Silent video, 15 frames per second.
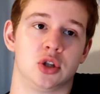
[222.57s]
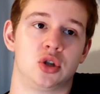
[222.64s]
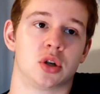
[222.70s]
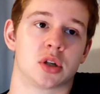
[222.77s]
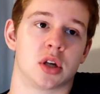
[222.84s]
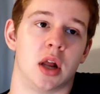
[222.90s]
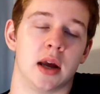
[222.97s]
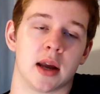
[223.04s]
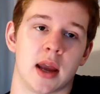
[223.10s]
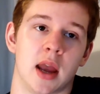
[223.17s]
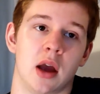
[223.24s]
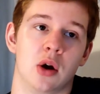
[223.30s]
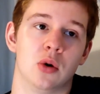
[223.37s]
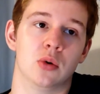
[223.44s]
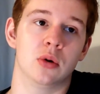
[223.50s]
just like
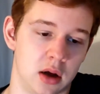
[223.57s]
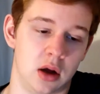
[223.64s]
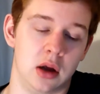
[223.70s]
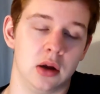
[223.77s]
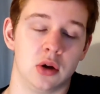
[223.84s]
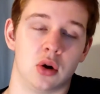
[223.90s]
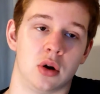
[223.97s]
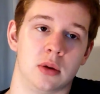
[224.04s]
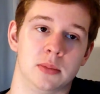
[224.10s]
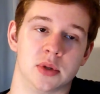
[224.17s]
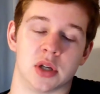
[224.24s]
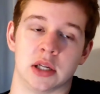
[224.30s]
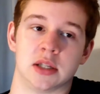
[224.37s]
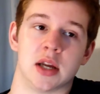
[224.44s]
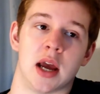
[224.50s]
how iron
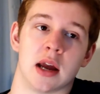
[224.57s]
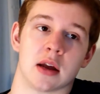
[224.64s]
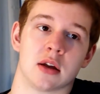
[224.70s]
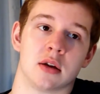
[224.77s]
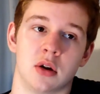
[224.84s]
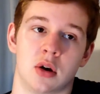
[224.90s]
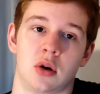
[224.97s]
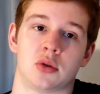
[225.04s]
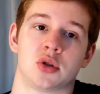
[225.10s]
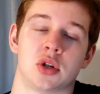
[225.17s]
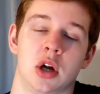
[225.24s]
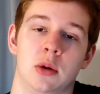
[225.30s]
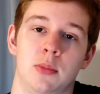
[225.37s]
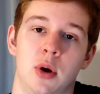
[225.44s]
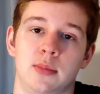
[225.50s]
golems attack
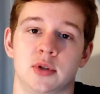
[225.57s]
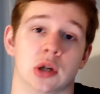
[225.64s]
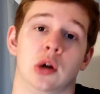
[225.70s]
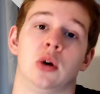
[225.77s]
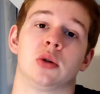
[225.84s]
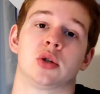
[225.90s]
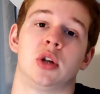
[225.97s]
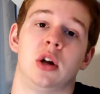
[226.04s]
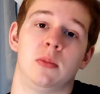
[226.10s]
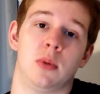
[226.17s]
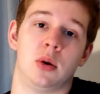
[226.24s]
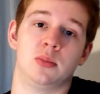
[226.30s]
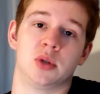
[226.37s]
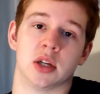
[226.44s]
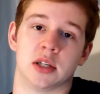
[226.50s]
hostile mobs and hostile
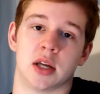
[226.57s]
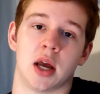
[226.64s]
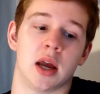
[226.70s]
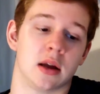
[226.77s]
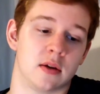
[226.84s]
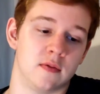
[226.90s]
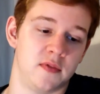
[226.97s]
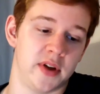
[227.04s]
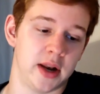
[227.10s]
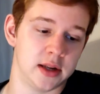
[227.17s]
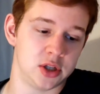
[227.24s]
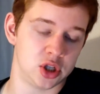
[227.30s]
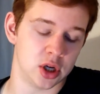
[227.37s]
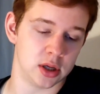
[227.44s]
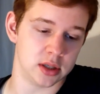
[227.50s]
mobs attack
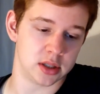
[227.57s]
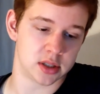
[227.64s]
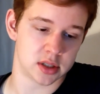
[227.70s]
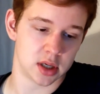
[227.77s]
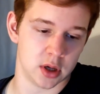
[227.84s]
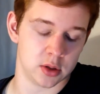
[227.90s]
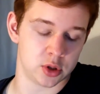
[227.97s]
villagers,